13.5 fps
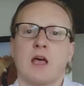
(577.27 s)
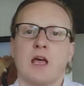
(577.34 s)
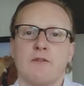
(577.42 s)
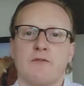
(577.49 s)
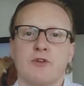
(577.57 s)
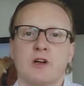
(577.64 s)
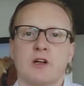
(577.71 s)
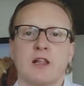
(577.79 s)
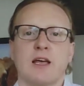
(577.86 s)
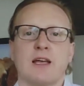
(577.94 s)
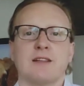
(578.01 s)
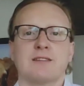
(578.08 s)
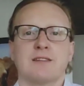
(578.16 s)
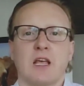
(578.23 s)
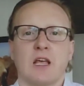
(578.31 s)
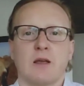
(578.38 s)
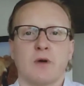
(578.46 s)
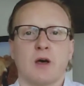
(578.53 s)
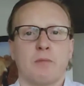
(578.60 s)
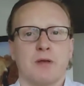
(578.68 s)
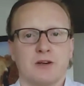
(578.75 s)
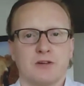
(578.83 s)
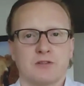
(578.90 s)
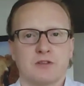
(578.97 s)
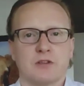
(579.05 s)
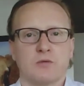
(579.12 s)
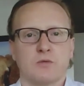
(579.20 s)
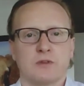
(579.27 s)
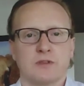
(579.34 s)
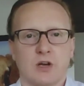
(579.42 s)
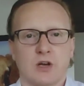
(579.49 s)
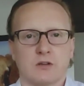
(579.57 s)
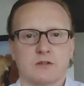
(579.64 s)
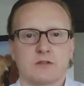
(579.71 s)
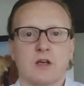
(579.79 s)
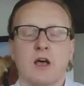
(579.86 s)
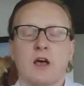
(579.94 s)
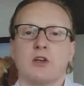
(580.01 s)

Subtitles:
If your client's name appears in the results,